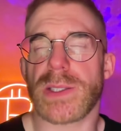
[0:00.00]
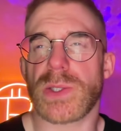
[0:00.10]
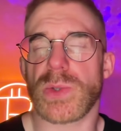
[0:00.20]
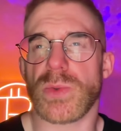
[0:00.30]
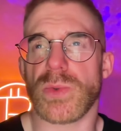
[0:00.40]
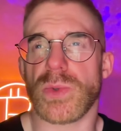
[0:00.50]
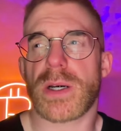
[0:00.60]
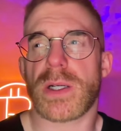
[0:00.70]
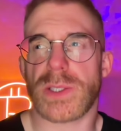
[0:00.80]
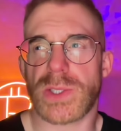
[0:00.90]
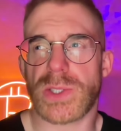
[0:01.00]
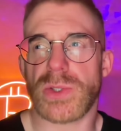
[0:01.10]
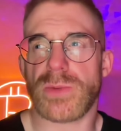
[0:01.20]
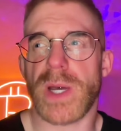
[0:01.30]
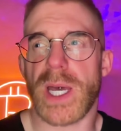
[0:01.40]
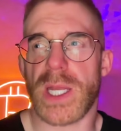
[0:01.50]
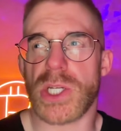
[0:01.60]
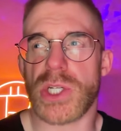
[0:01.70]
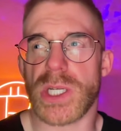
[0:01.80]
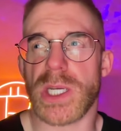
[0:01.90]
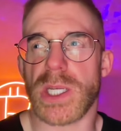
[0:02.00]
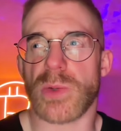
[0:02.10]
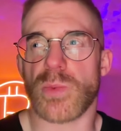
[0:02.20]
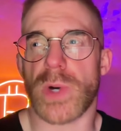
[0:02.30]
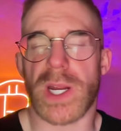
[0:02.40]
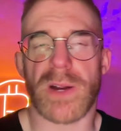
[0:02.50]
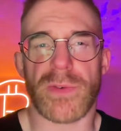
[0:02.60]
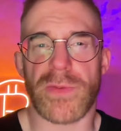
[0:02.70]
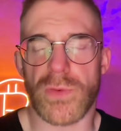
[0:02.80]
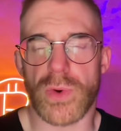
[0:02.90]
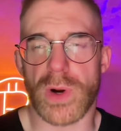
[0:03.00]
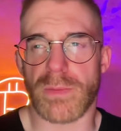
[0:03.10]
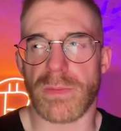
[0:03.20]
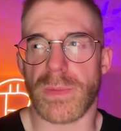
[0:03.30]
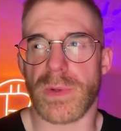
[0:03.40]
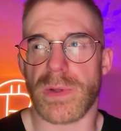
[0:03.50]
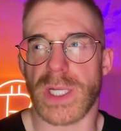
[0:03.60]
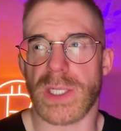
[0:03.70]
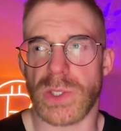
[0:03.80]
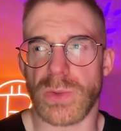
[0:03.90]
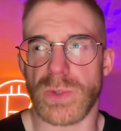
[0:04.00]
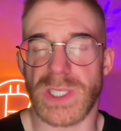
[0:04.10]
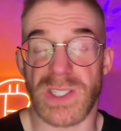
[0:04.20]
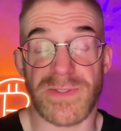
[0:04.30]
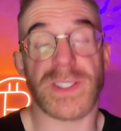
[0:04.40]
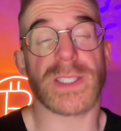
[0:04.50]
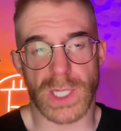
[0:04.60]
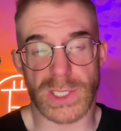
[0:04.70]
to consume energy in whatever form that you see fit,